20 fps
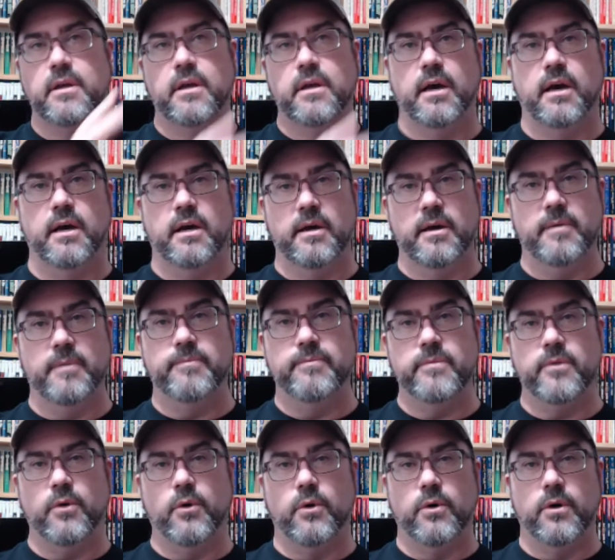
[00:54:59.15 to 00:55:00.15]

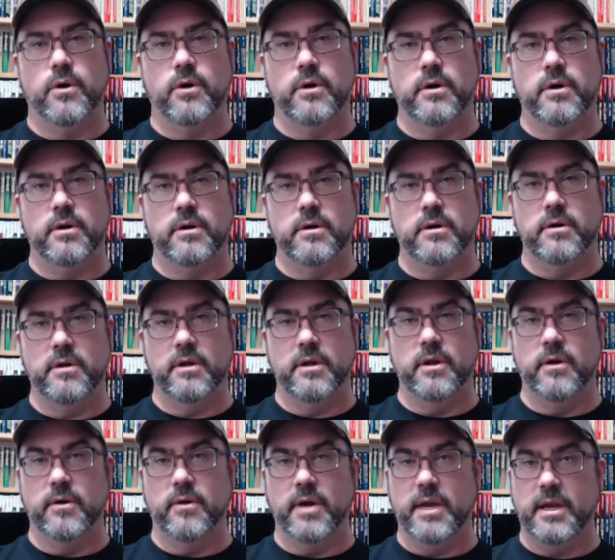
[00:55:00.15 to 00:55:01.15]
or
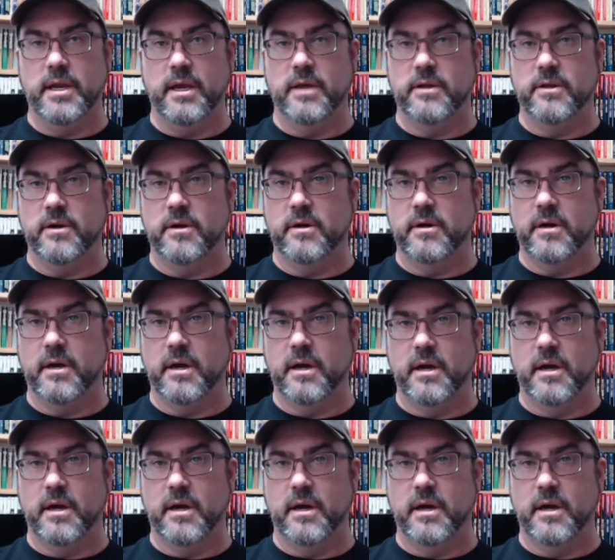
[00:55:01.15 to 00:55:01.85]
any other,